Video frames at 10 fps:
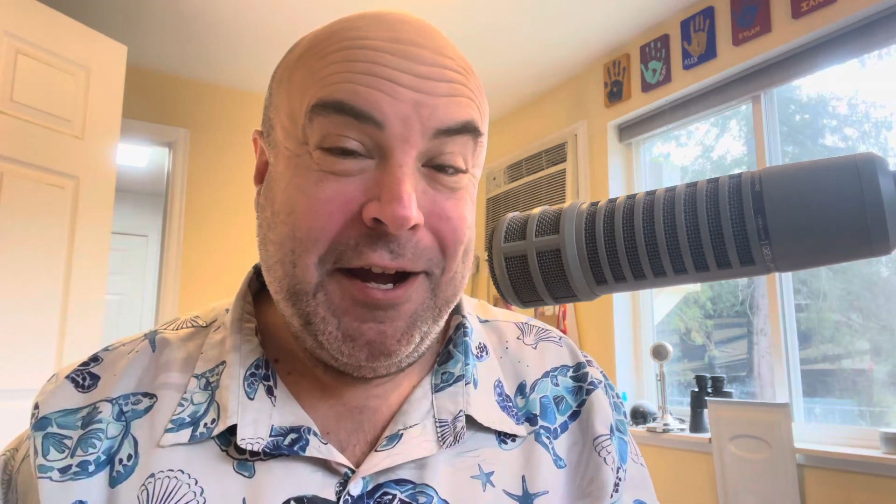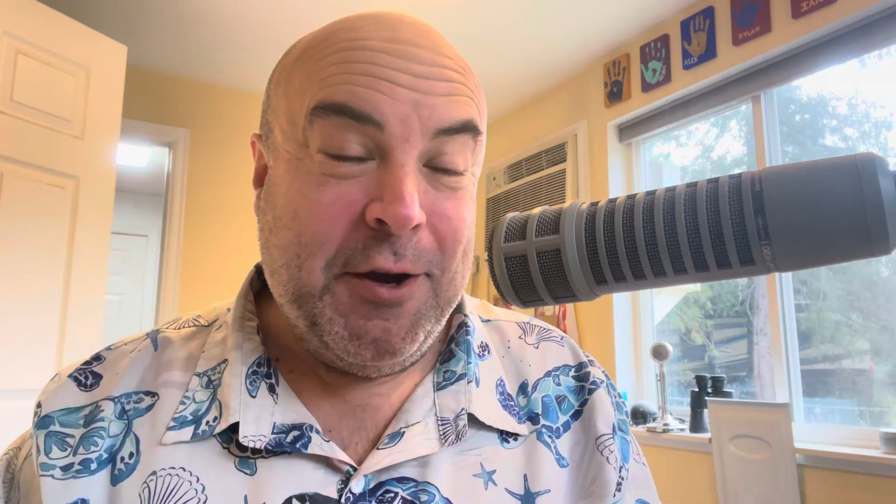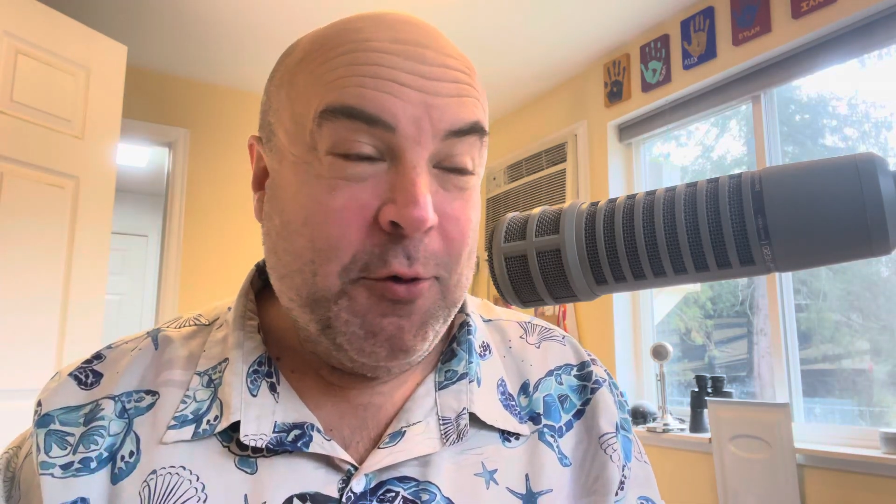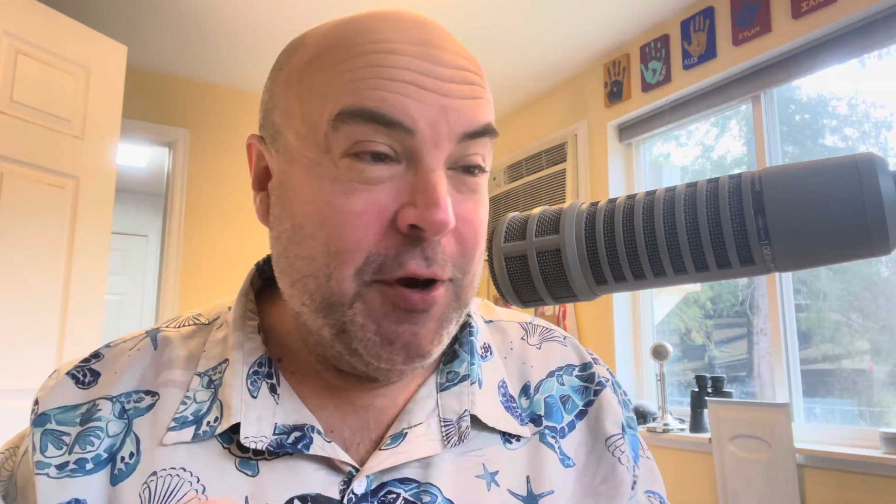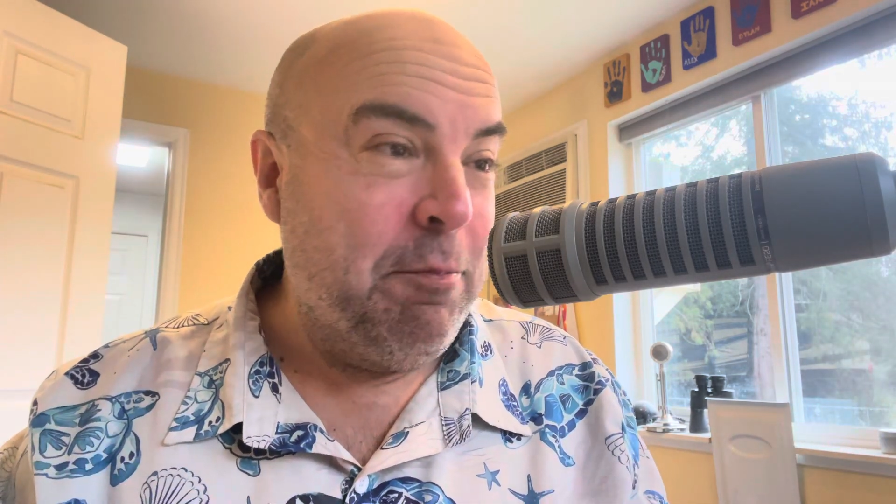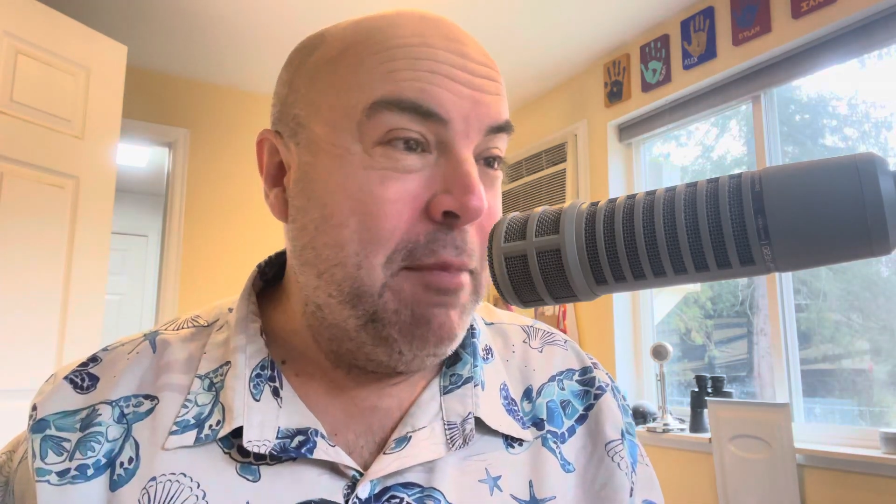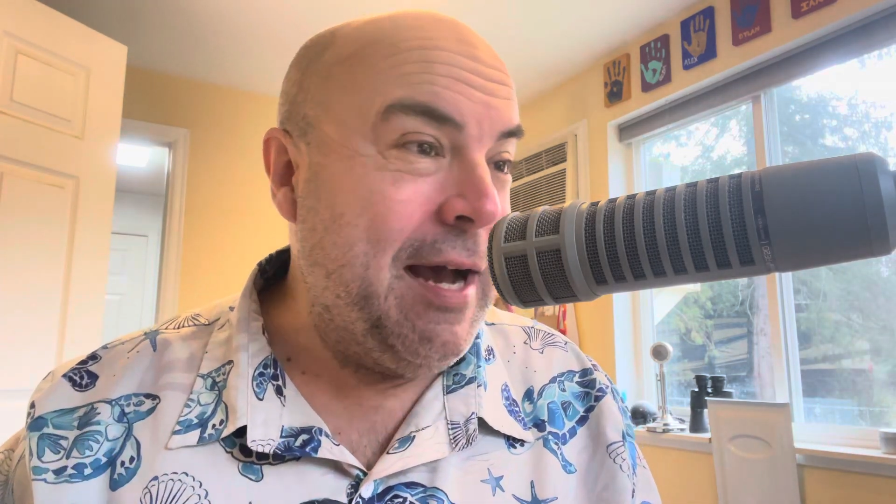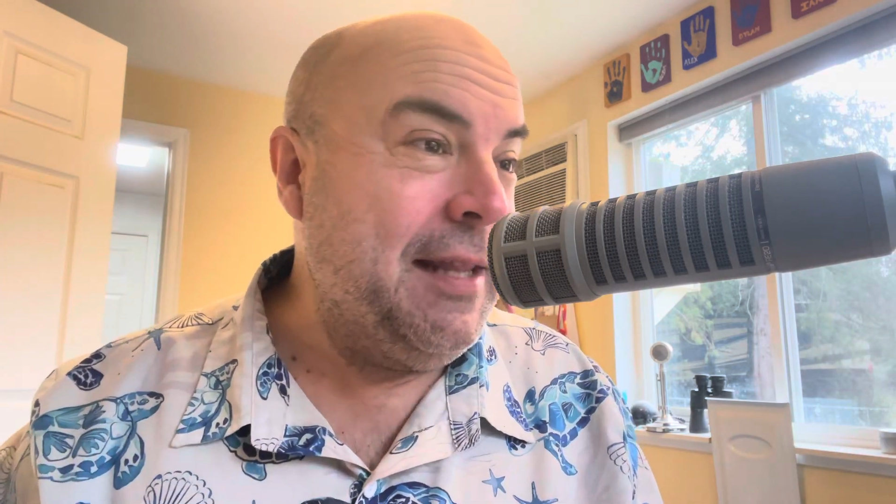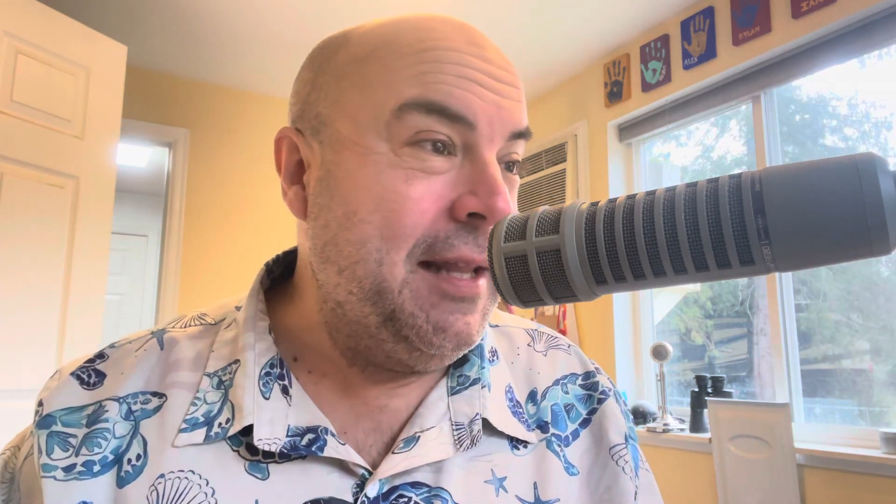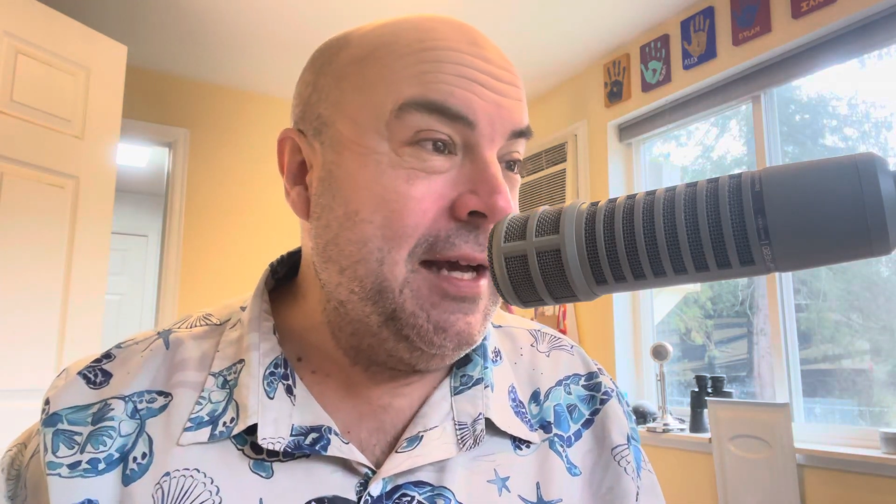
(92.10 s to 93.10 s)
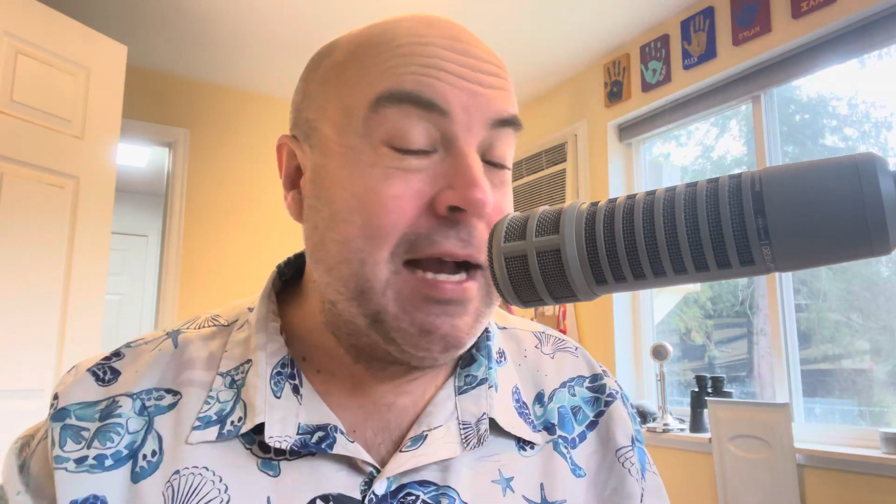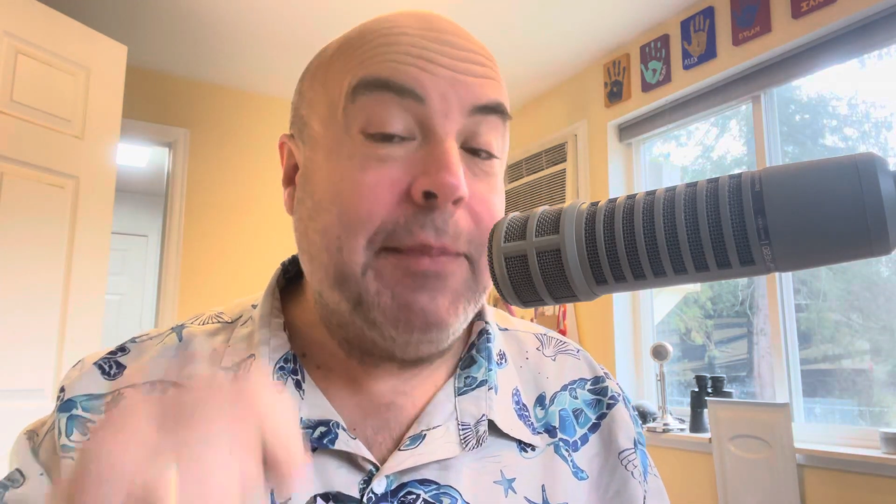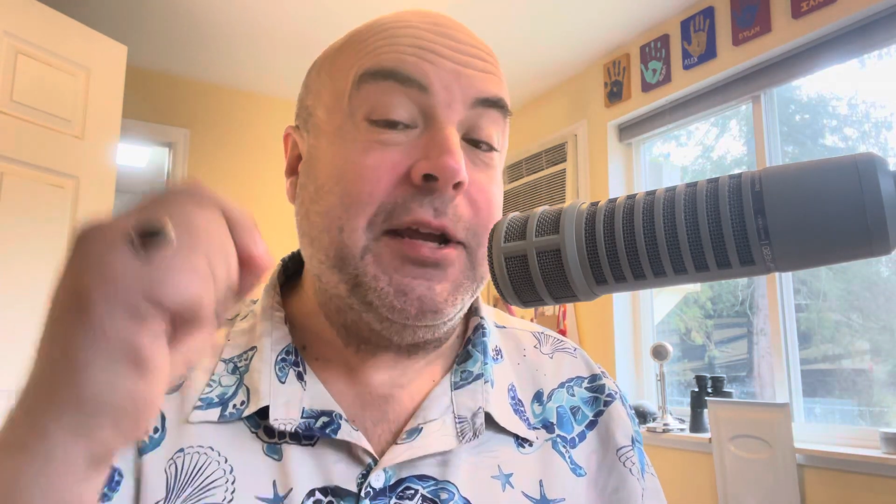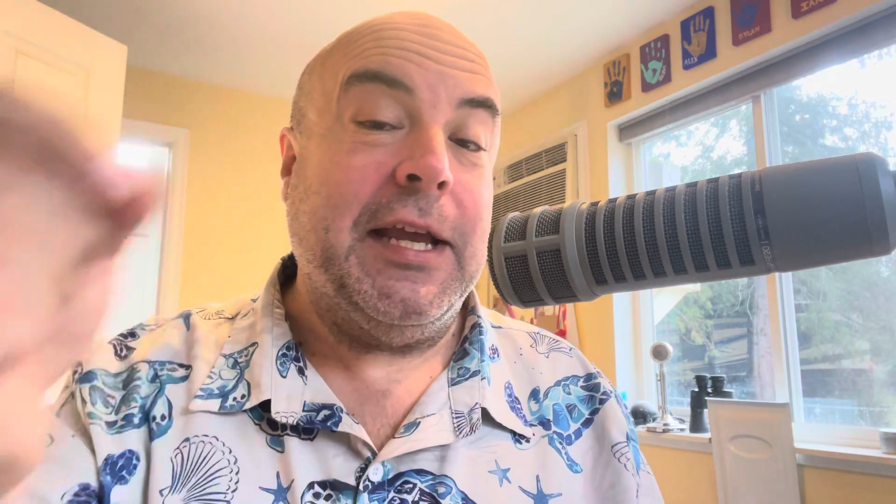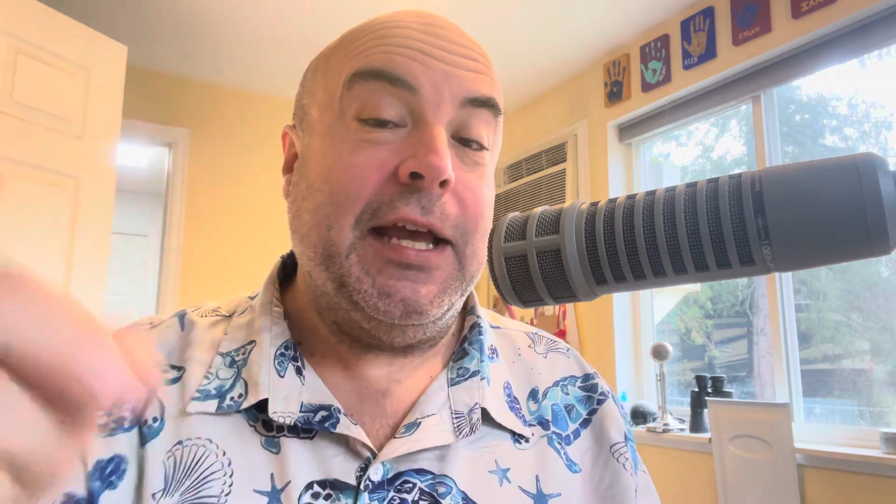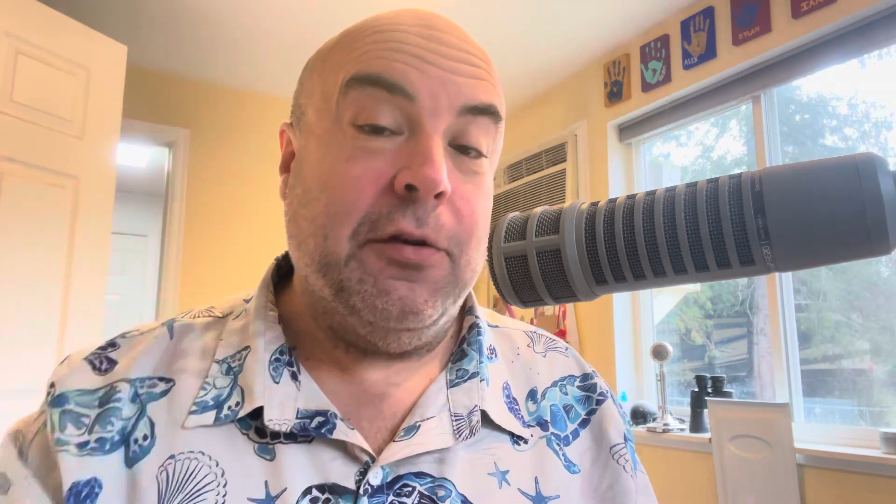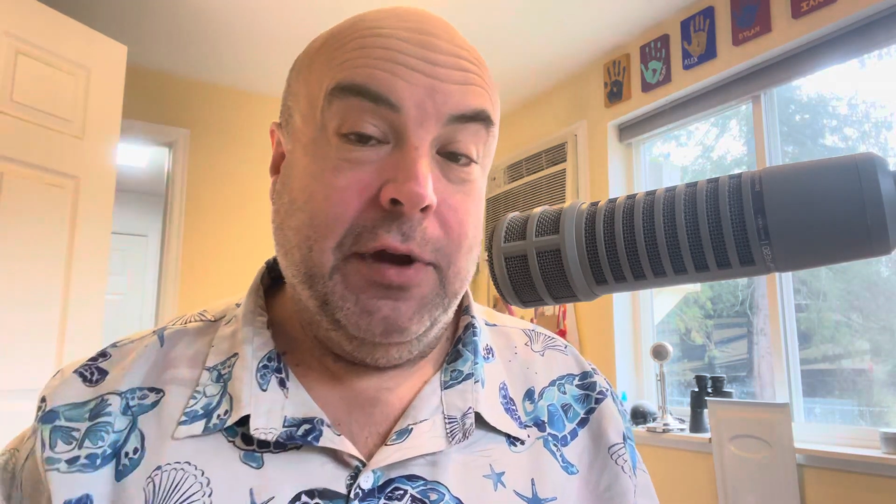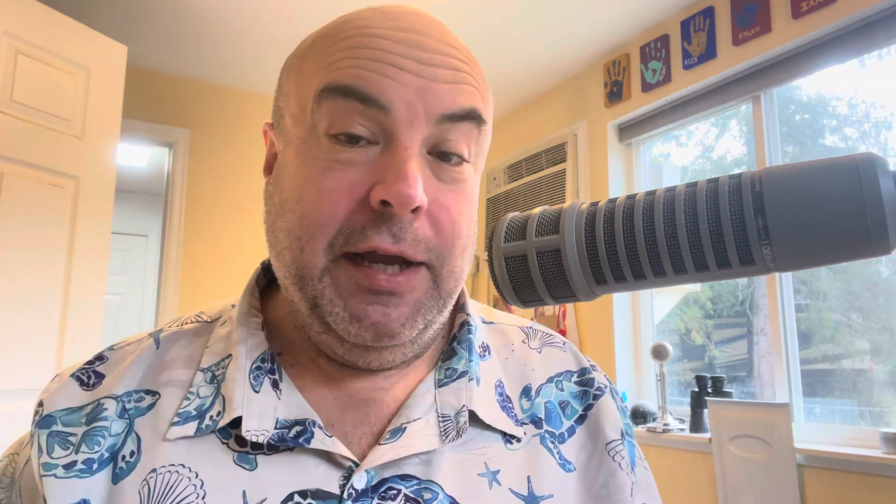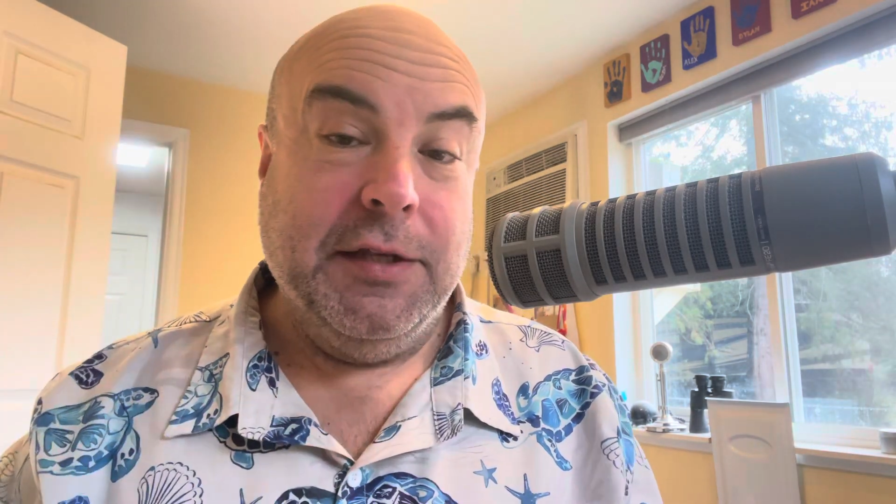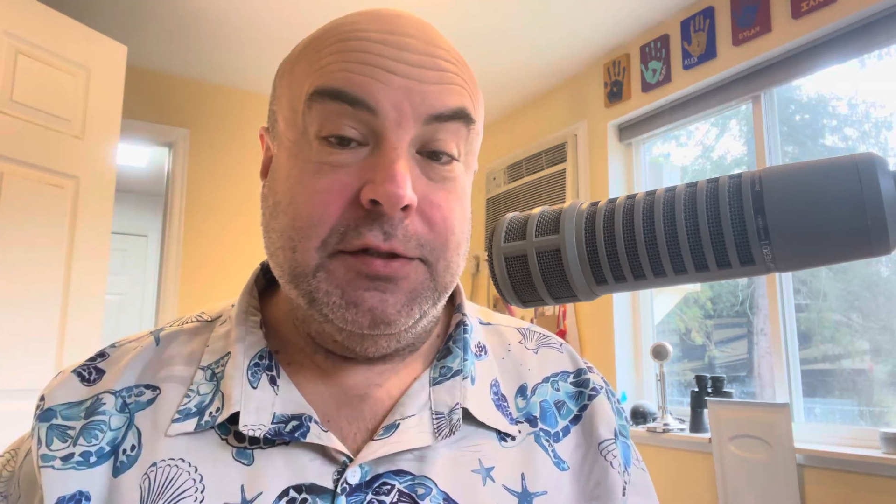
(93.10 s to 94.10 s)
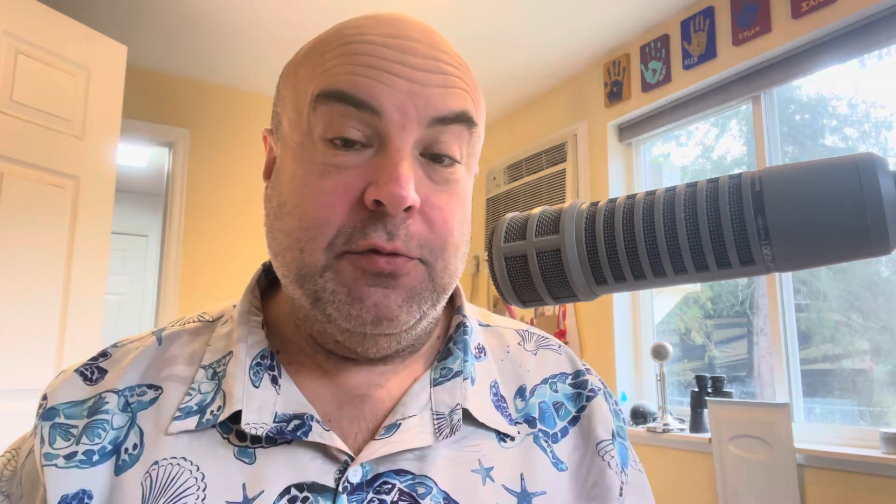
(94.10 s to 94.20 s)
With my luck, I'm going to get a raise.